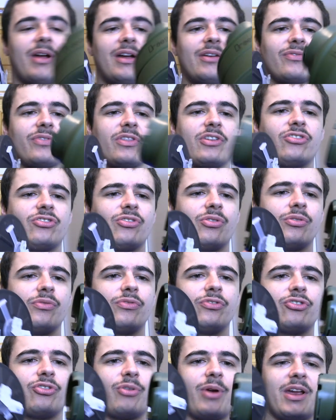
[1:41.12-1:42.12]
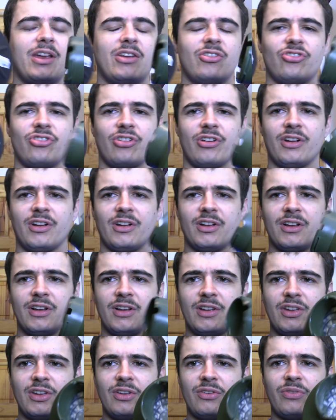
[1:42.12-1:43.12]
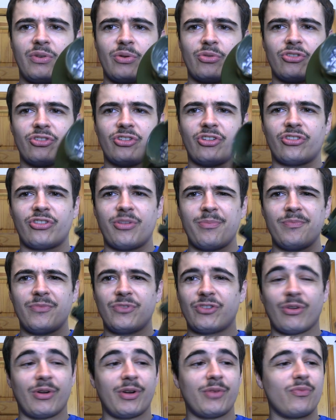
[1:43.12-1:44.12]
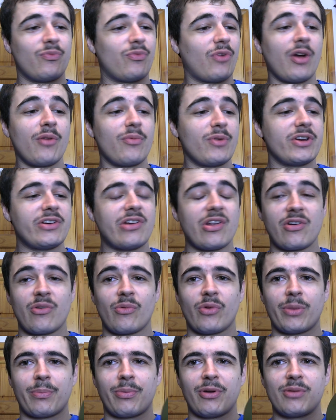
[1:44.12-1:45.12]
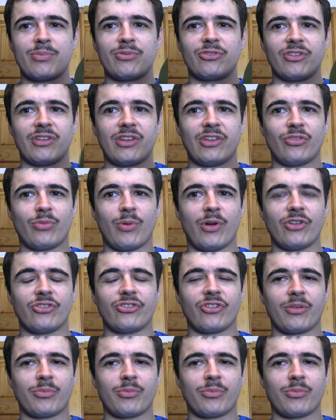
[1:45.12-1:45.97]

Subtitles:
have this sort of strange filter system, so I really don't know what the purpose of this was.